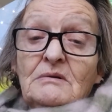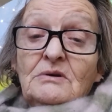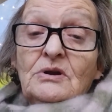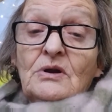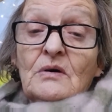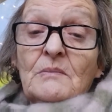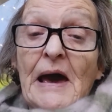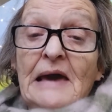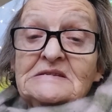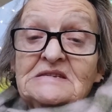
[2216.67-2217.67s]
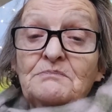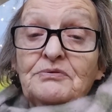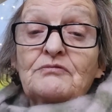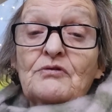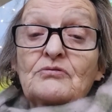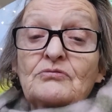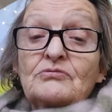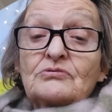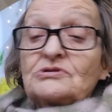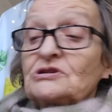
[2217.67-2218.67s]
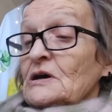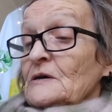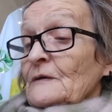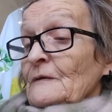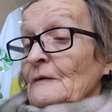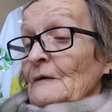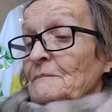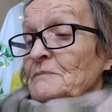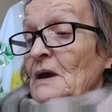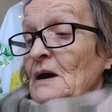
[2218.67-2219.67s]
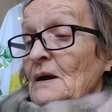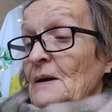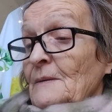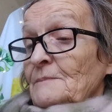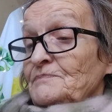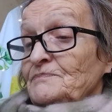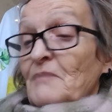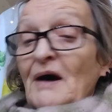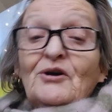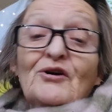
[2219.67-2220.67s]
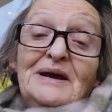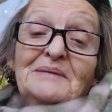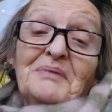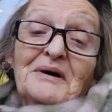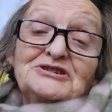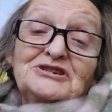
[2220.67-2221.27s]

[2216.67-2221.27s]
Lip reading: you know, obey the simple rules. Mine got eaten by a